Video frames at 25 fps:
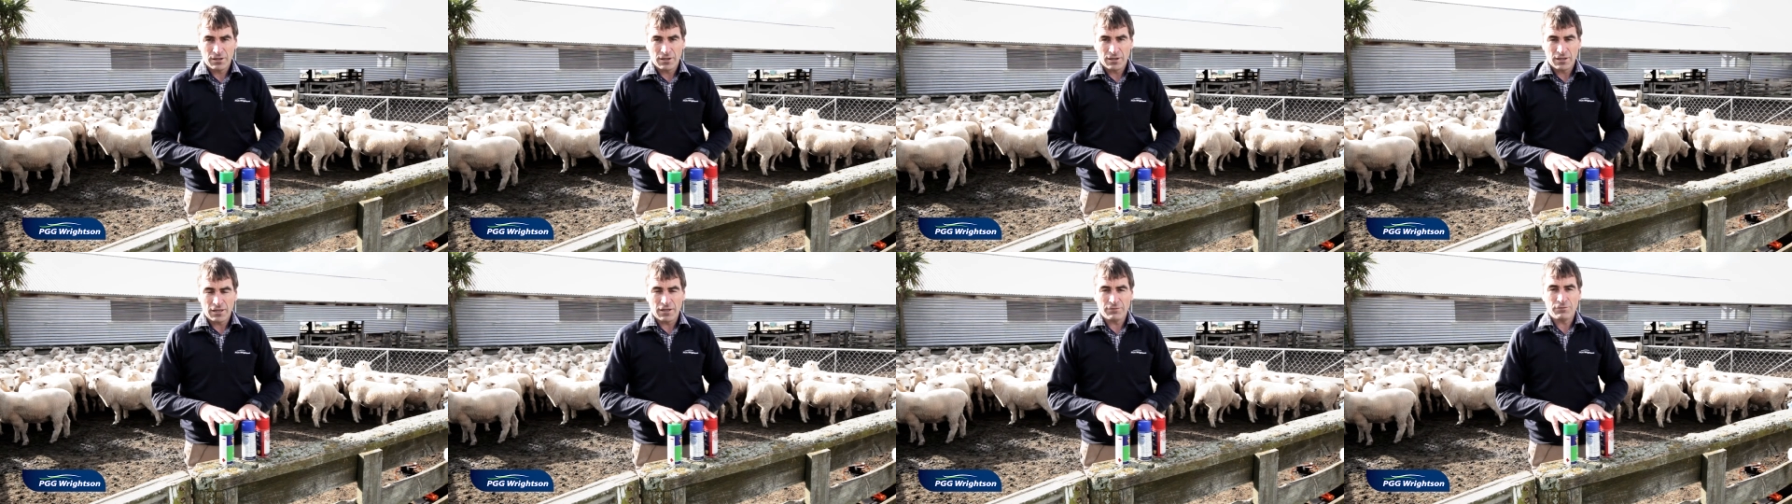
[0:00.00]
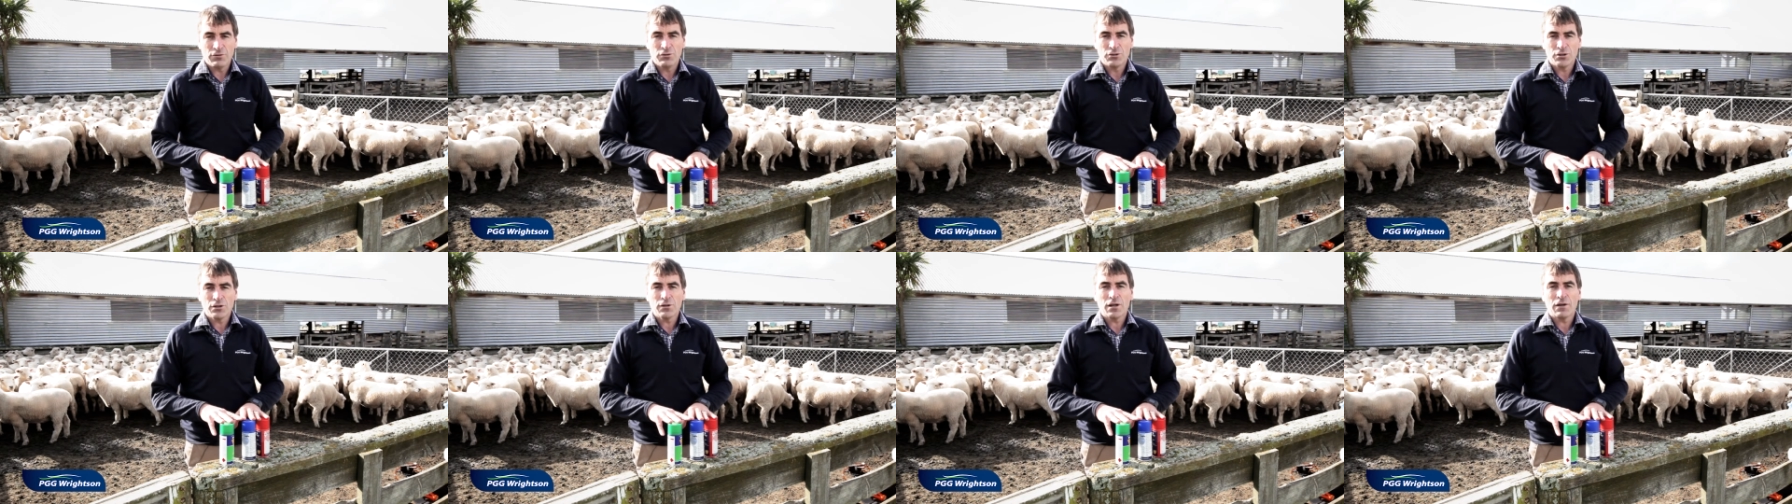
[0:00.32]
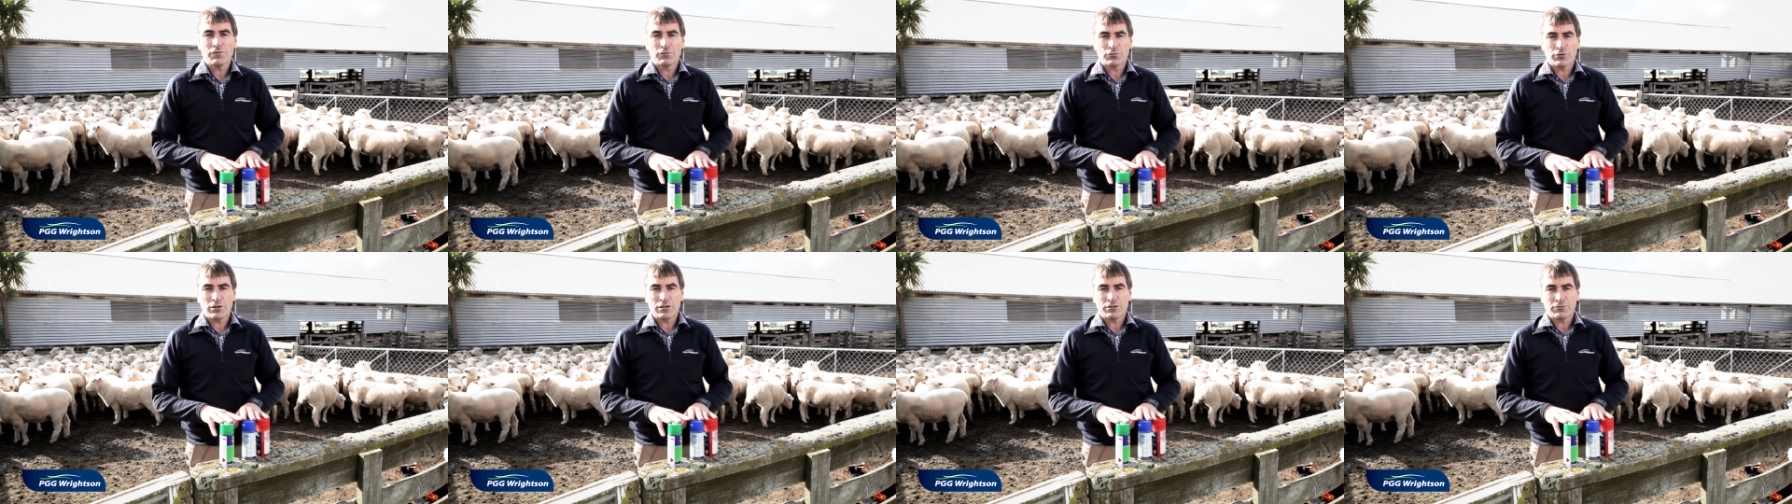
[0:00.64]
If you do
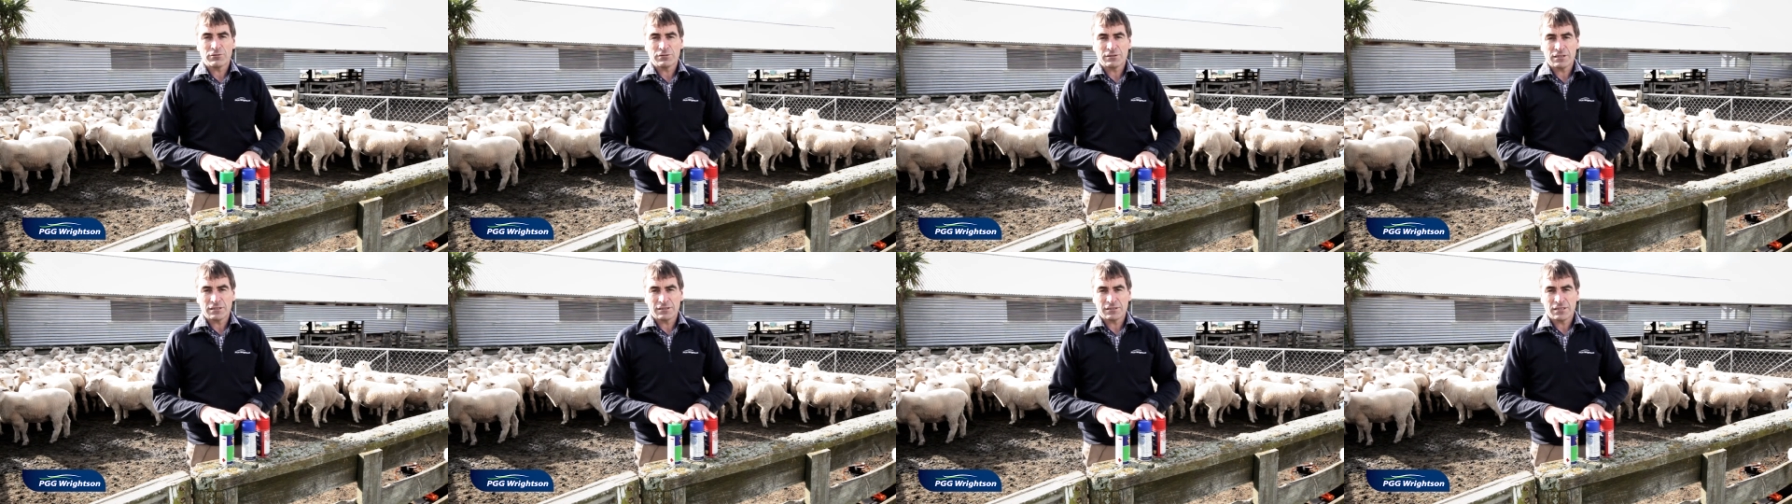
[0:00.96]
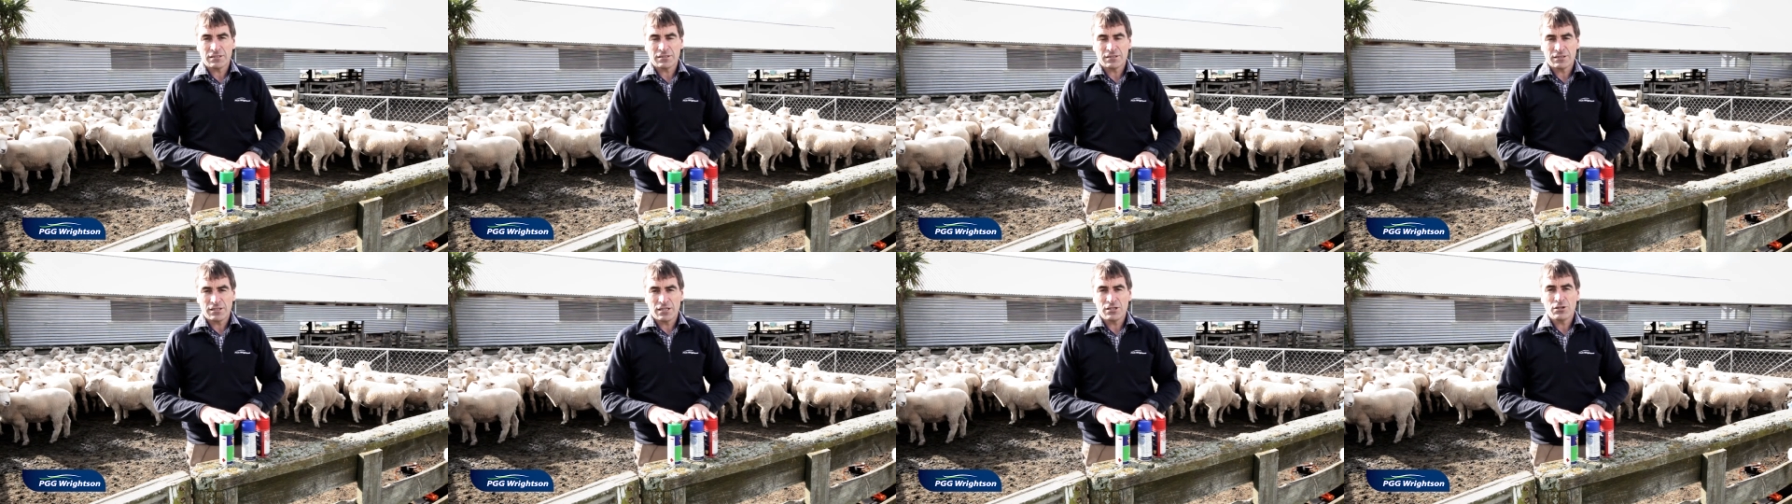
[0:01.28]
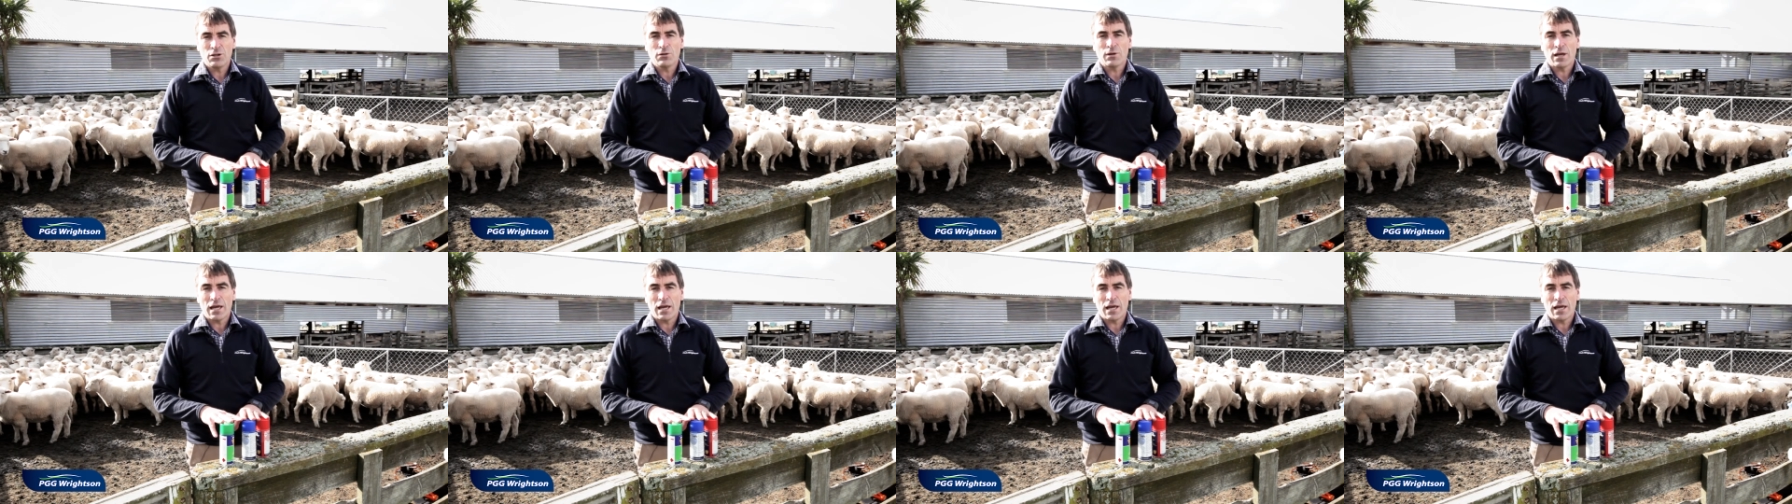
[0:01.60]
have drench resistance, then you